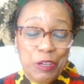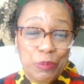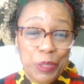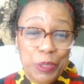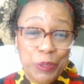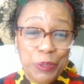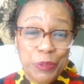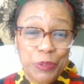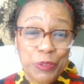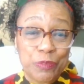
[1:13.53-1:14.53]

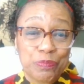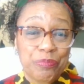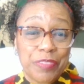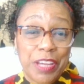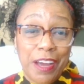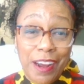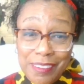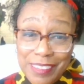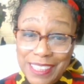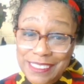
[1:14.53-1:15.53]
All
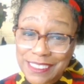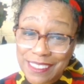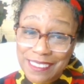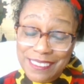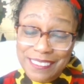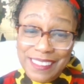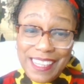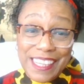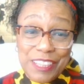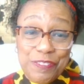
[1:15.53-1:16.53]
right, y'all.
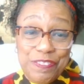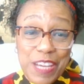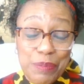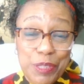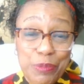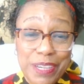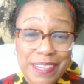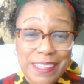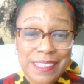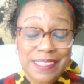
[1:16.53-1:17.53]

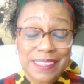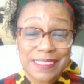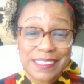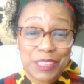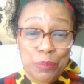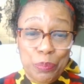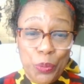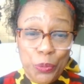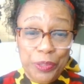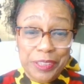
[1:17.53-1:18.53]
February is an
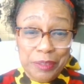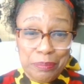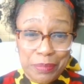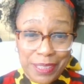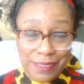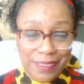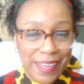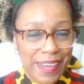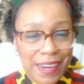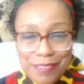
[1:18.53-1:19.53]
important month.
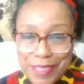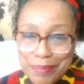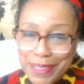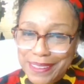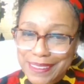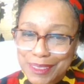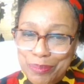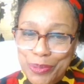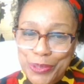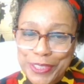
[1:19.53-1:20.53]
Every month is
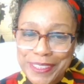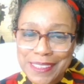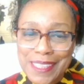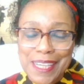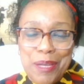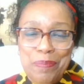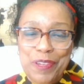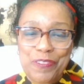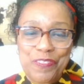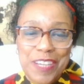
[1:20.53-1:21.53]
important,
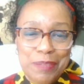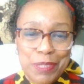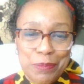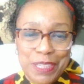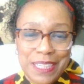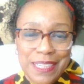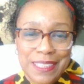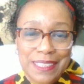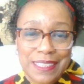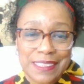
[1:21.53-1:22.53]
but
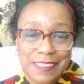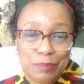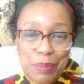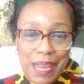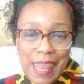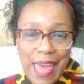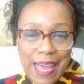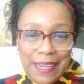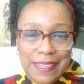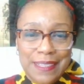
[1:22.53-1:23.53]
February is
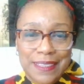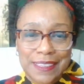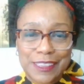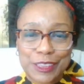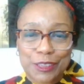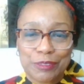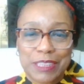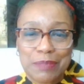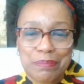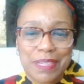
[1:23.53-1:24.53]
Black
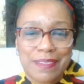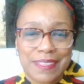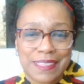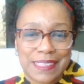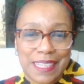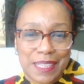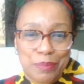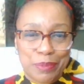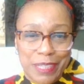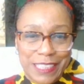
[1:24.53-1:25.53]
History Month
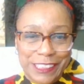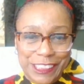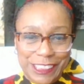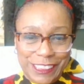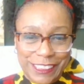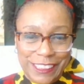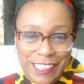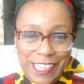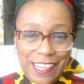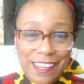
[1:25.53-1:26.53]
celebration.
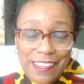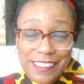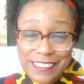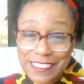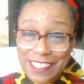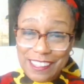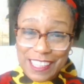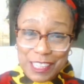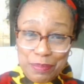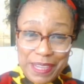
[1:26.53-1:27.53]
Do y'all
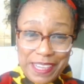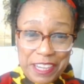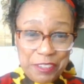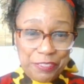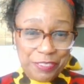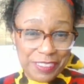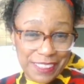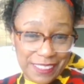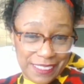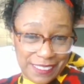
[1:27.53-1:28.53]
like my
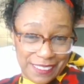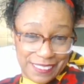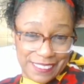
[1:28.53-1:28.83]
outfit?